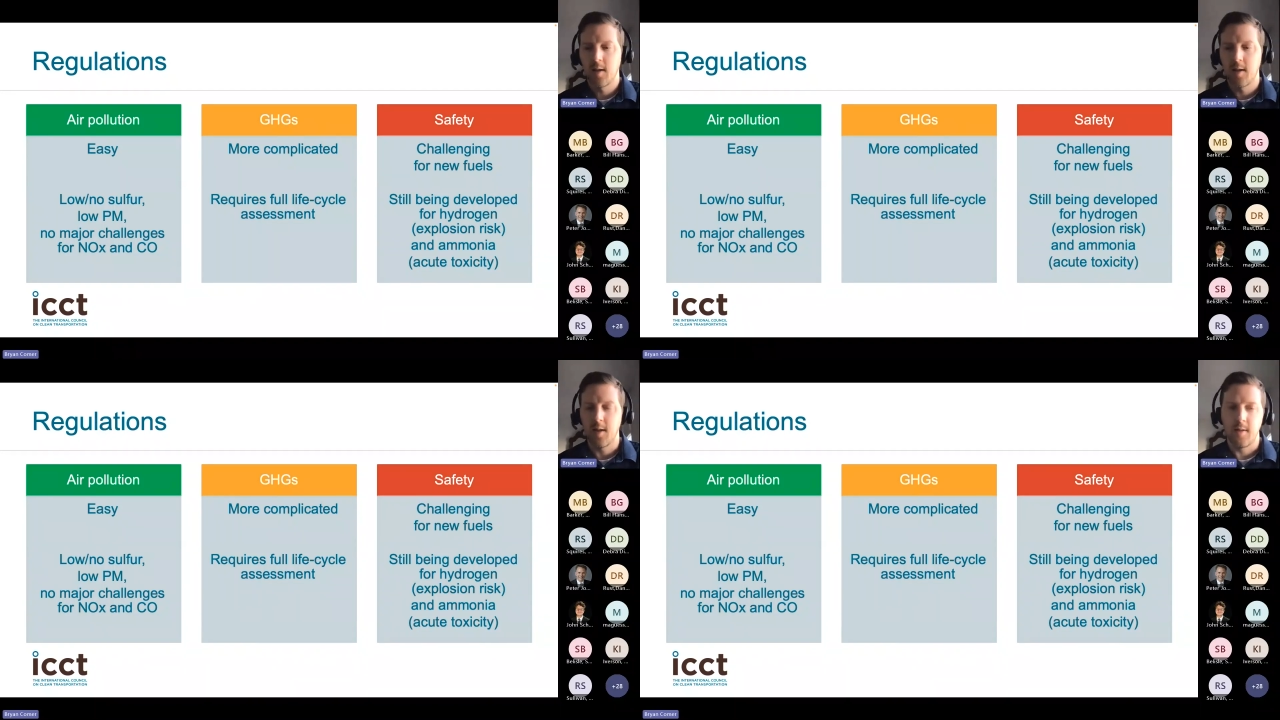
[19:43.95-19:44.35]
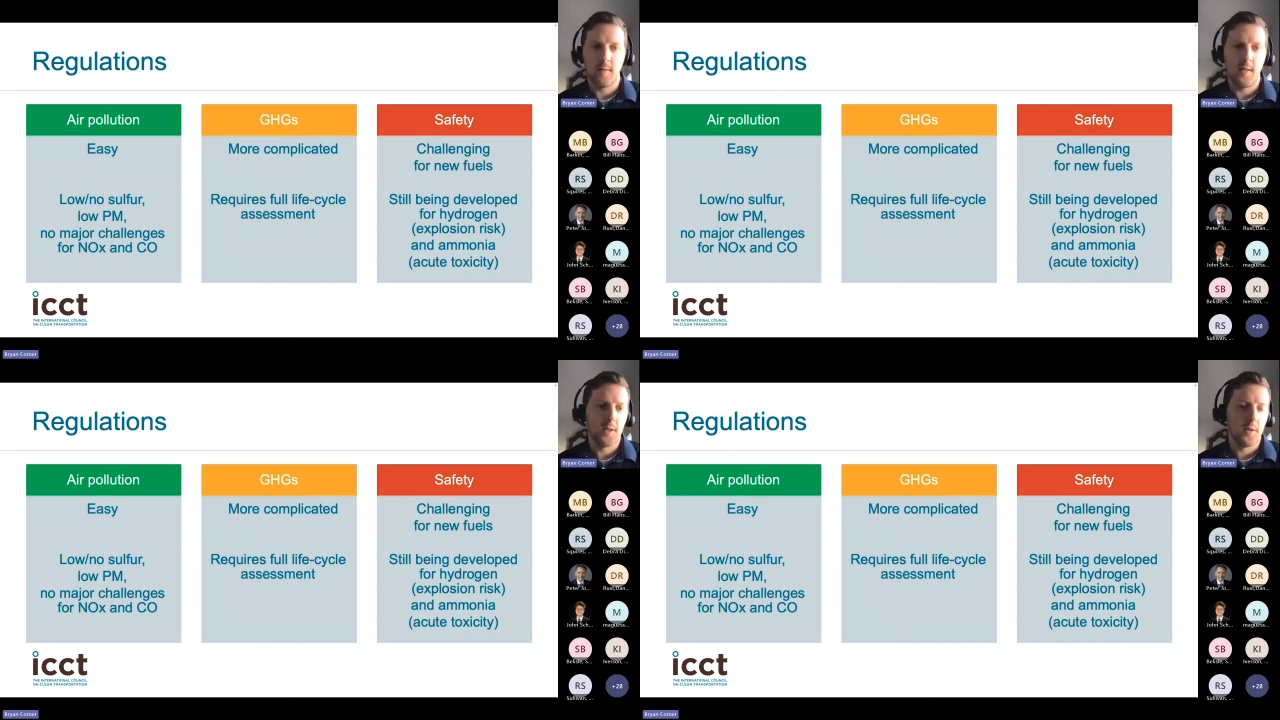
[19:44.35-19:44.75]
can
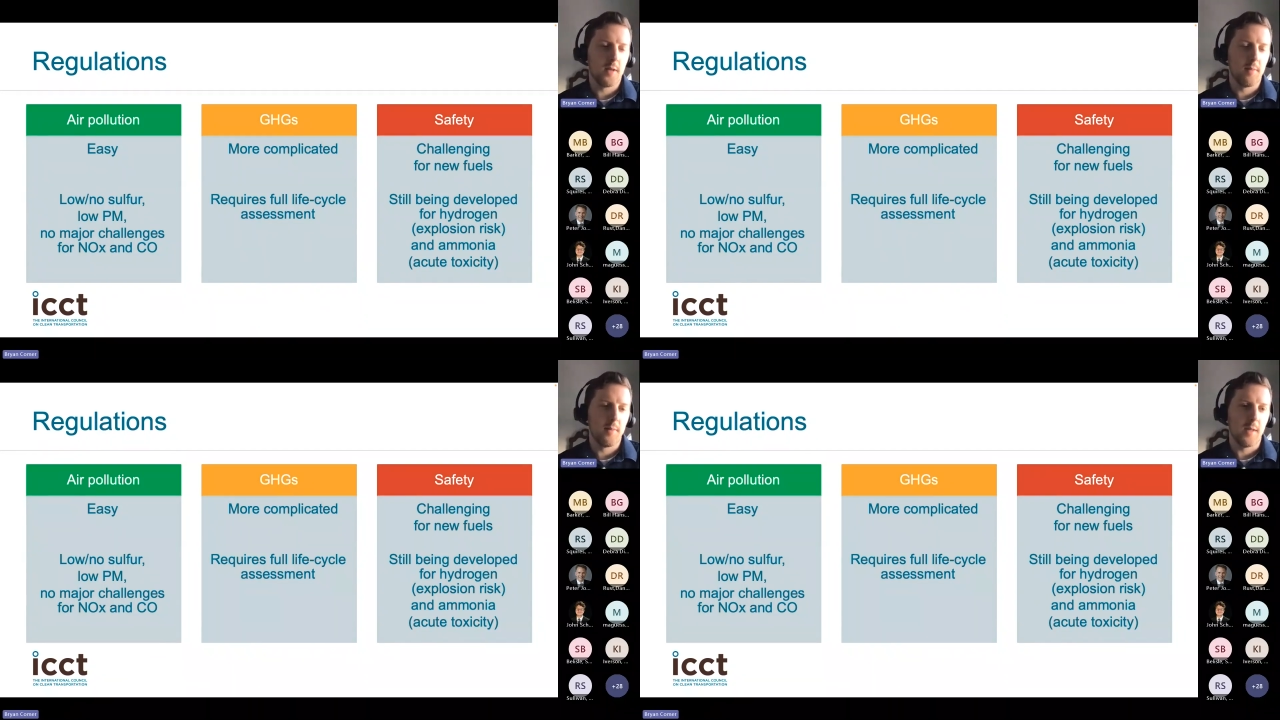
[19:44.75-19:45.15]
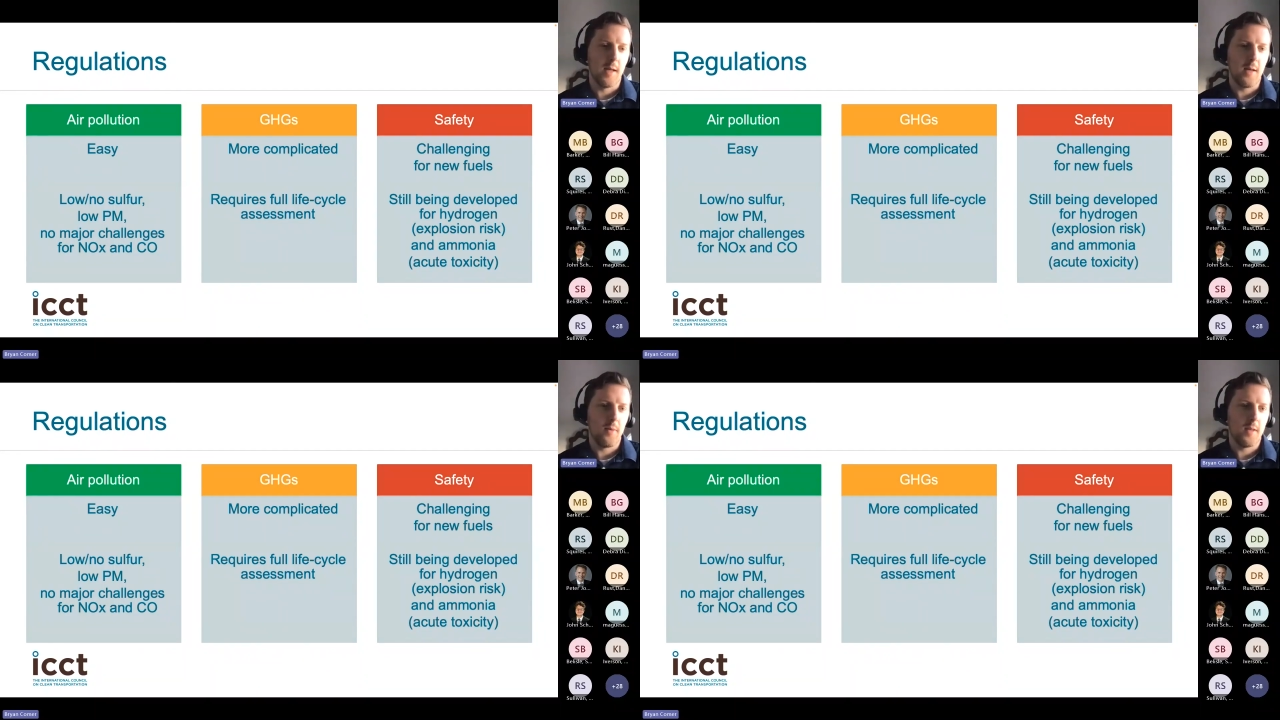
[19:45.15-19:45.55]
easily
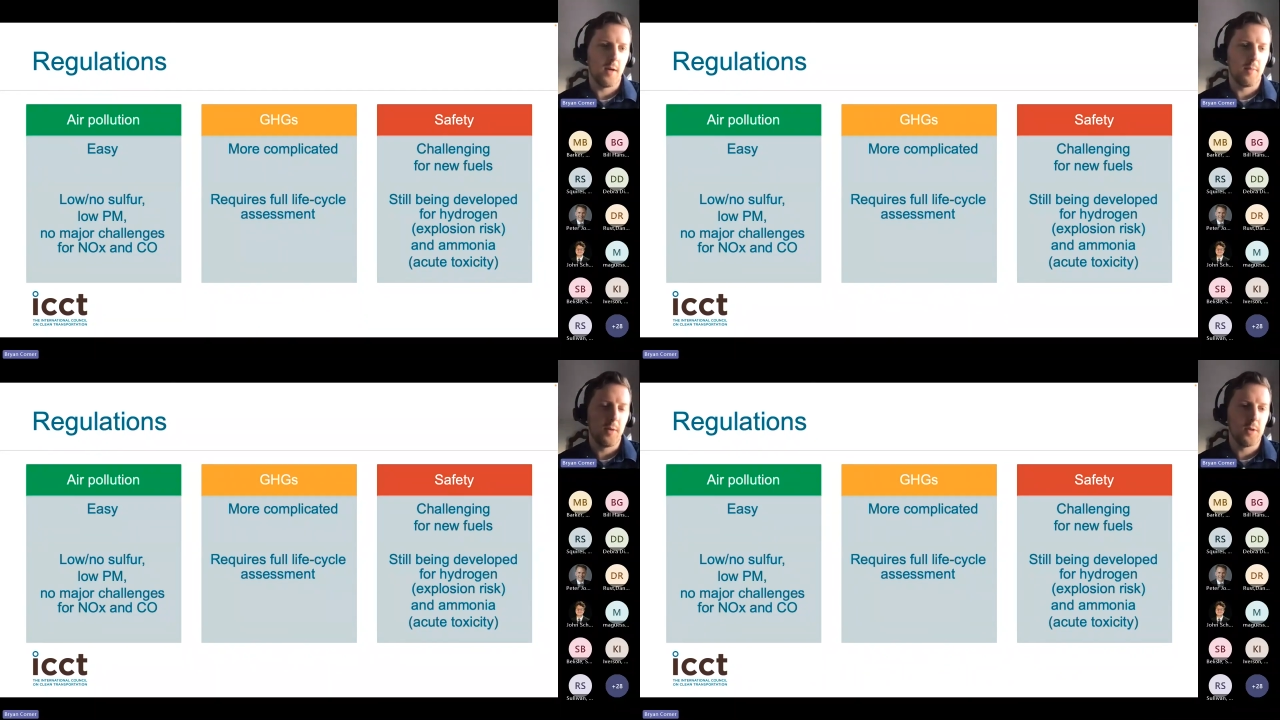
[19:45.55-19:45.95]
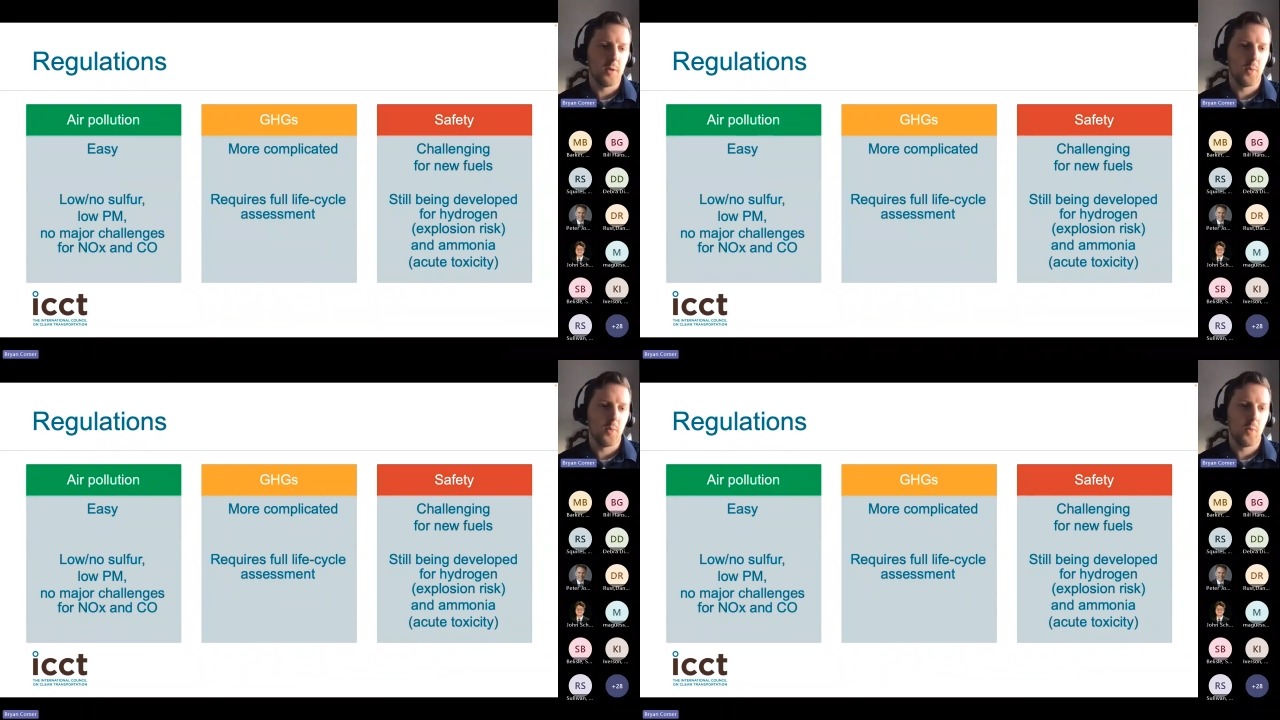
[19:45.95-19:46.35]
comply with air
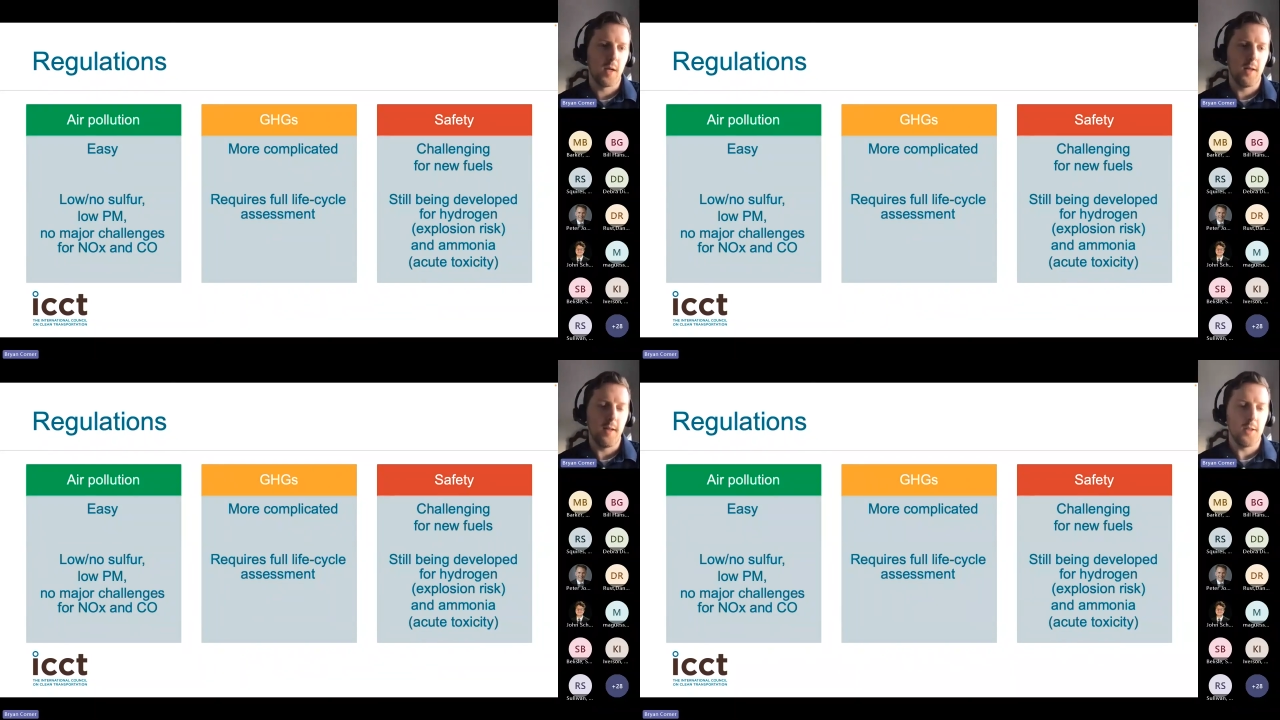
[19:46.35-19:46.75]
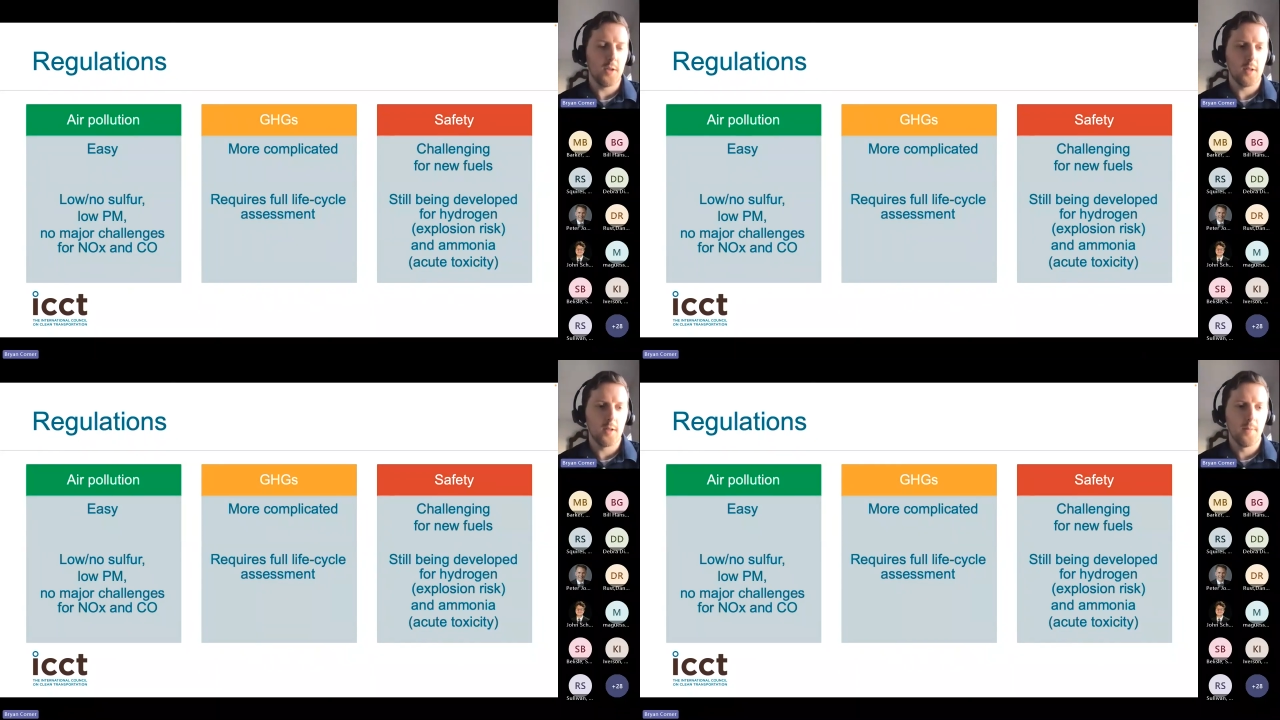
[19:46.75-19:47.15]
pollution
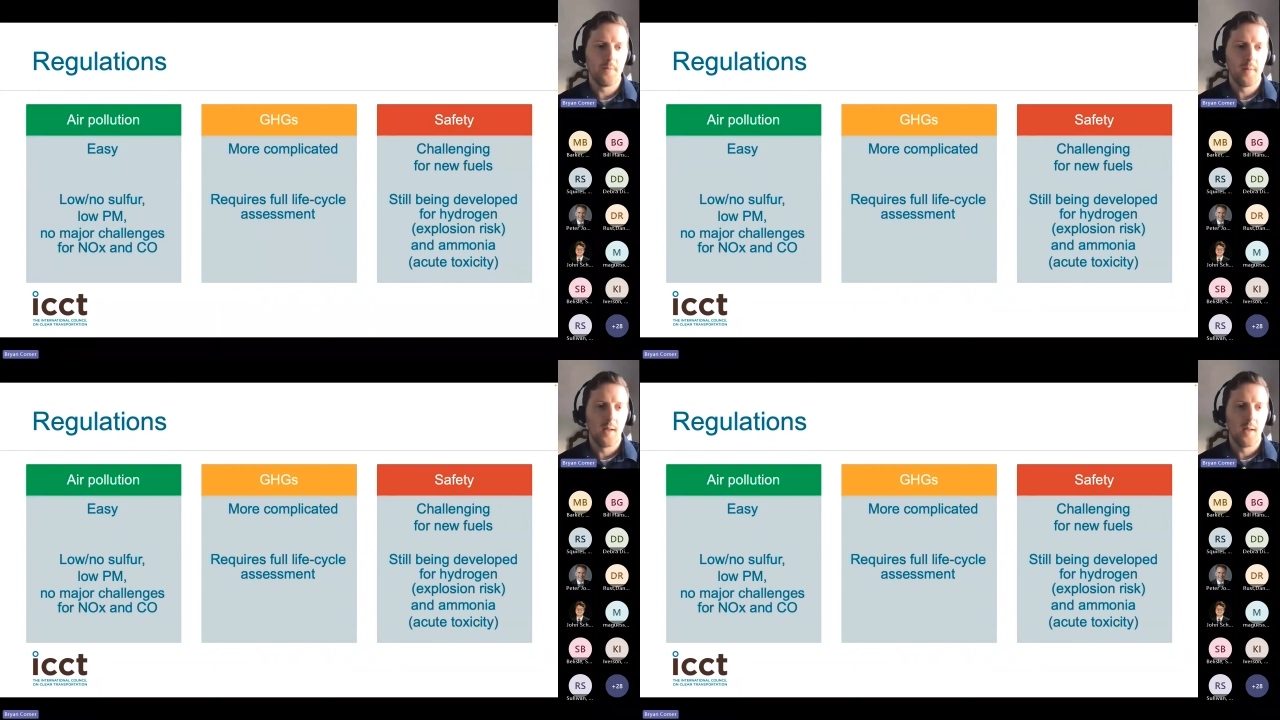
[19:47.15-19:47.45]
regulations.